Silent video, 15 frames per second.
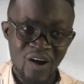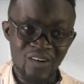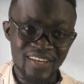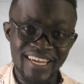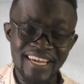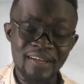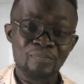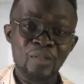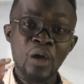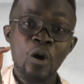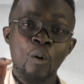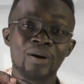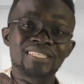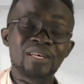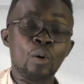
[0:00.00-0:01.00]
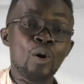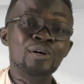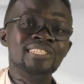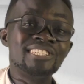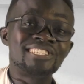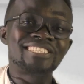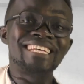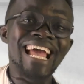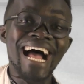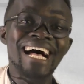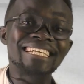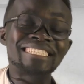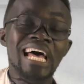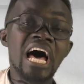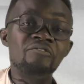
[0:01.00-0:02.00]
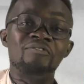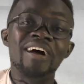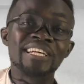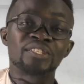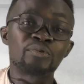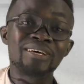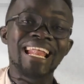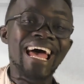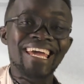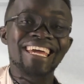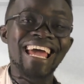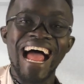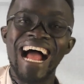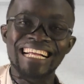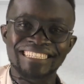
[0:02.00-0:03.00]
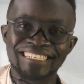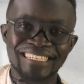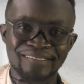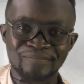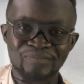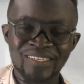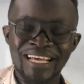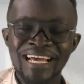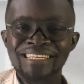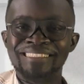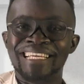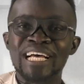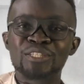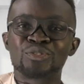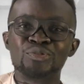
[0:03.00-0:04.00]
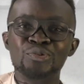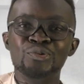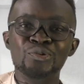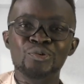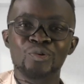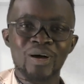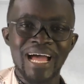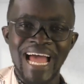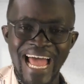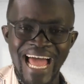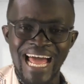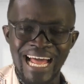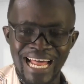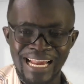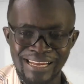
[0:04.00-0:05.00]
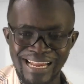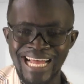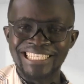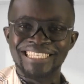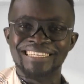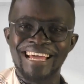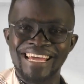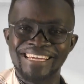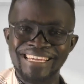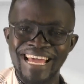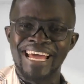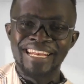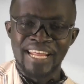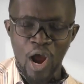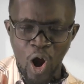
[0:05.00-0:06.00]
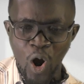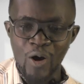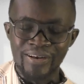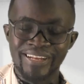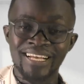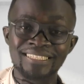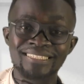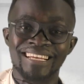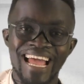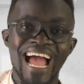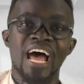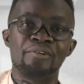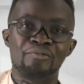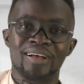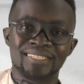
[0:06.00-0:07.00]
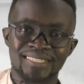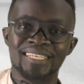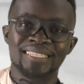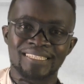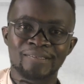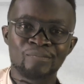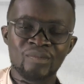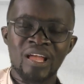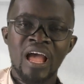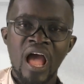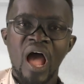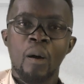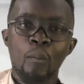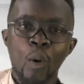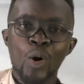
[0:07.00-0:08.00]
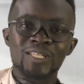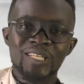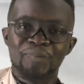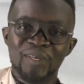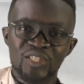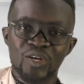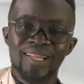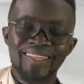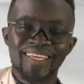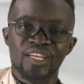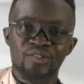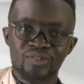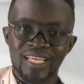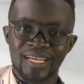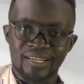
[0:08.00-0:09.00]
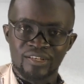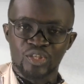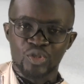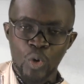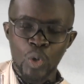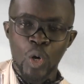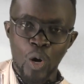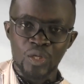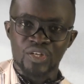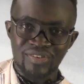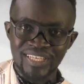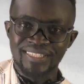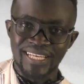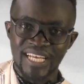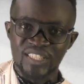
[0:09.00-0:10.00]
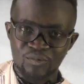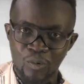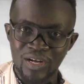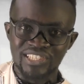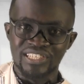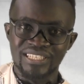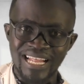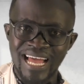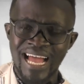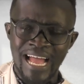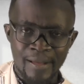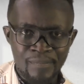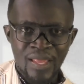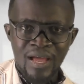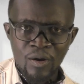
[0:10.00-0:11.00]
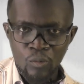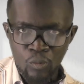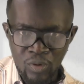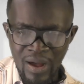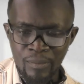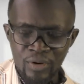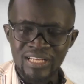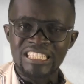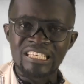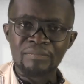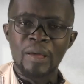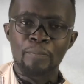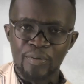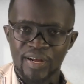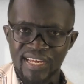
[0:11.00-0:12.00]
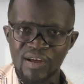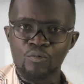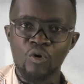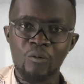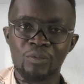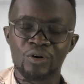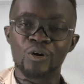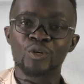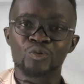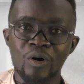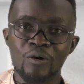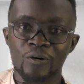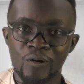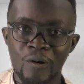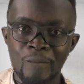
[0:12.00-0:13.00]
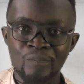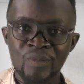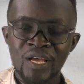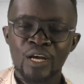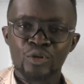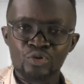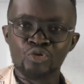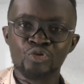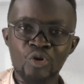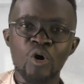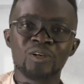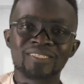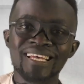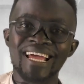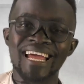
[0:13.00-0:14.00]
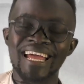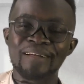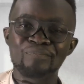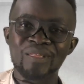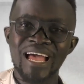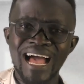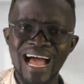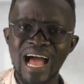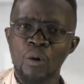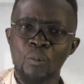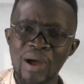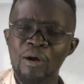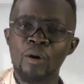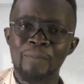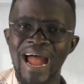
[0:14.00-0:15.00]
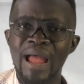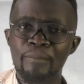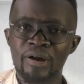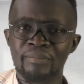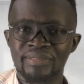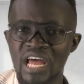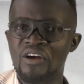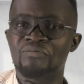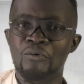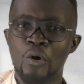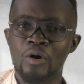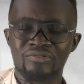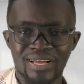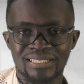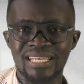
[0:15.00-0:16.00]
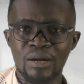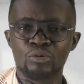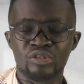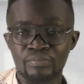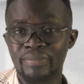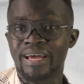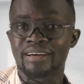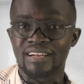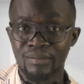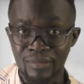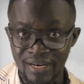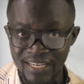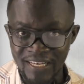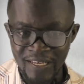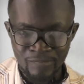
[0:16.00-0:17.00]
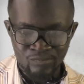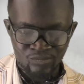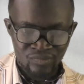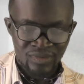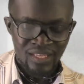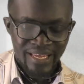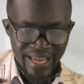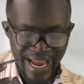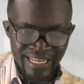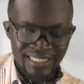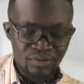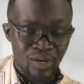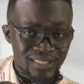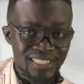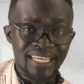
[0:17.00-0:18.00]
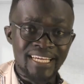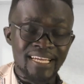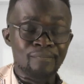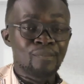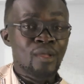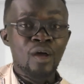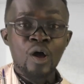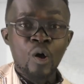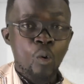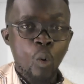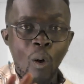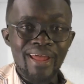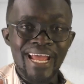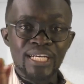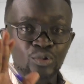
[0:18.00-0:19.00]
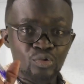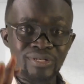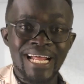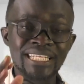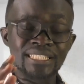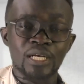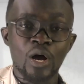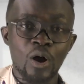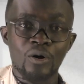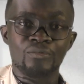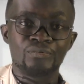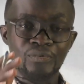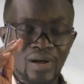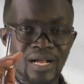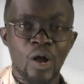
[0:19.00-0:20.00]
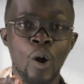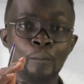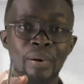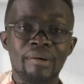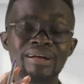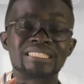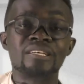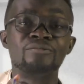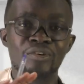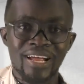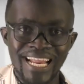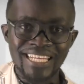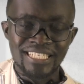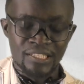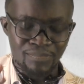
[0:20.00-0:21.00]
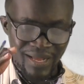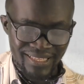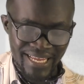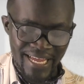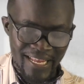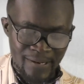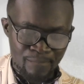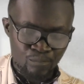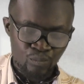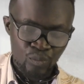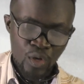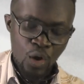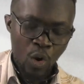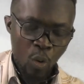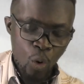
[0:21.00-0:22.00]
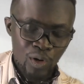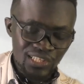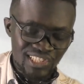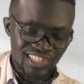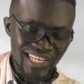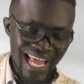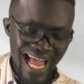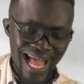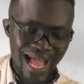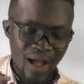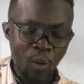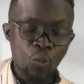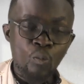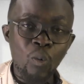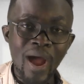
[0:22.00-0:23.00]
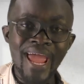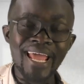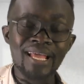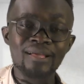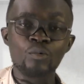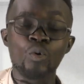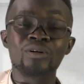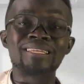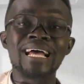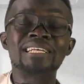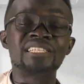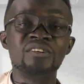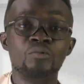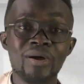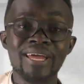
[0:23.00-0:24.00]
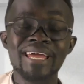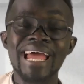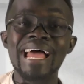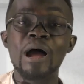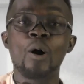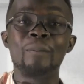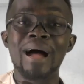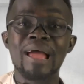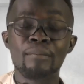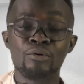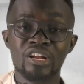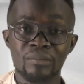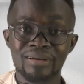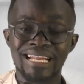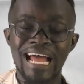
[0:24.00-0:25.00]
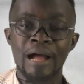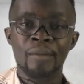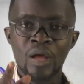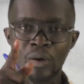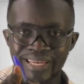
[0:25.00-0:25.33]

Okay, was it unsia side verse with a acting just to uh let a year the audience the addresses most especially the, the so-called Christians watching uh women to preke woman so on to know say uh we Bible therefore can say money. It was say or a student of comparative religions, but then on share way quotation way our Bible name that